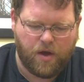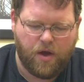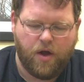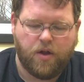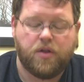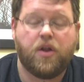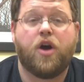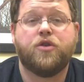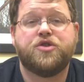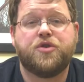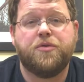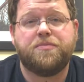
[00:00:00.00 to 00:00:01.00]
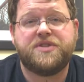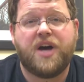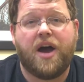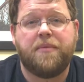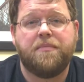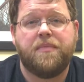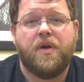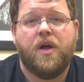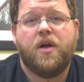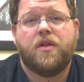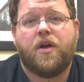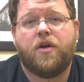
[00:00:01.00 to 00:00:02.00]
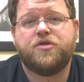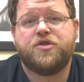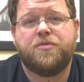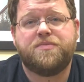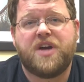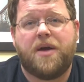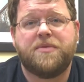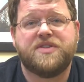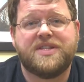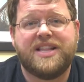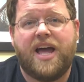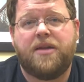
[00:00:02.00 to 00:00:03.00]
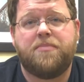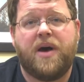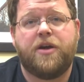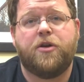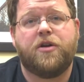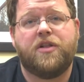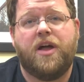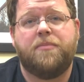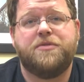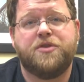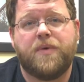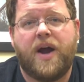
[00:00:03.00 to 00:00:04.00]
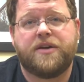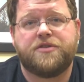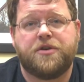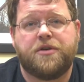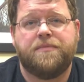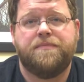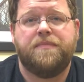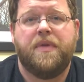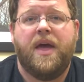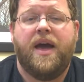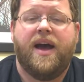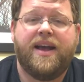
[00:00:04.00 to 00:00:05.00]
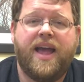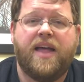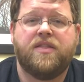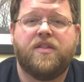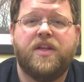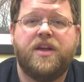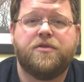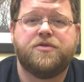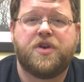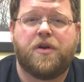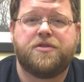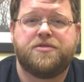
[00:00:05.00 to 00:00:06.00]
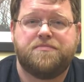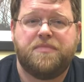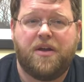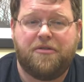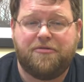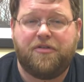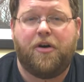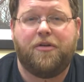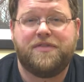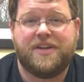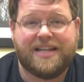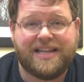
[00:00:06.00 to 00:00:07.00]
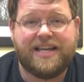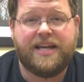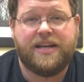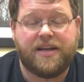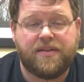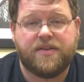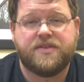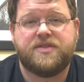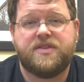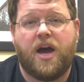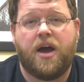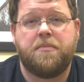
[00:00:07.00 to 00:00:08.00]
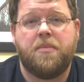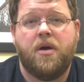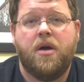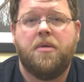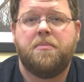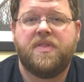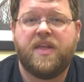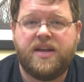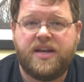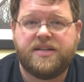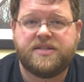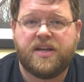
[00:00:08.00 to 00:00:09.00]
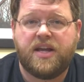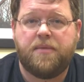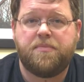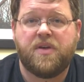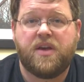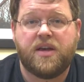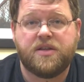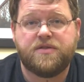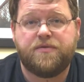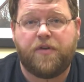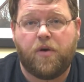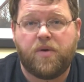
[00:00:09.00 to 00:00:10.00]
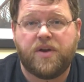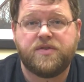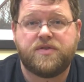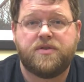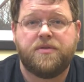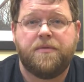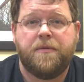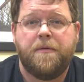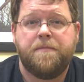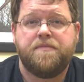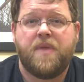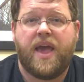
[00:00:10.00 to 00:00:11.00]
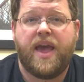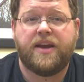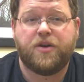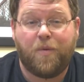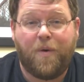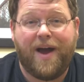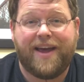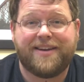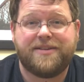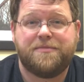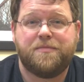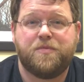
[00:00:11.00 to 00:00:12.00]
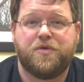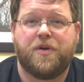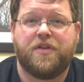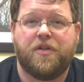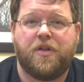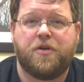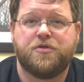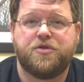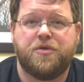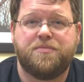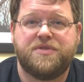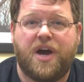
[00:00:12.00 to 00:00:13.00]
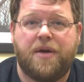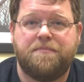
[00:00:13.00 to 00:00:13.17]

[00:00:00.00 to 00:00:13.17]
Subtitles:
Large group time. Large group time is led by your club director. Again, the leaders aren't involved in leading this time, but they need to keep the kids focused and quiet during the large group time.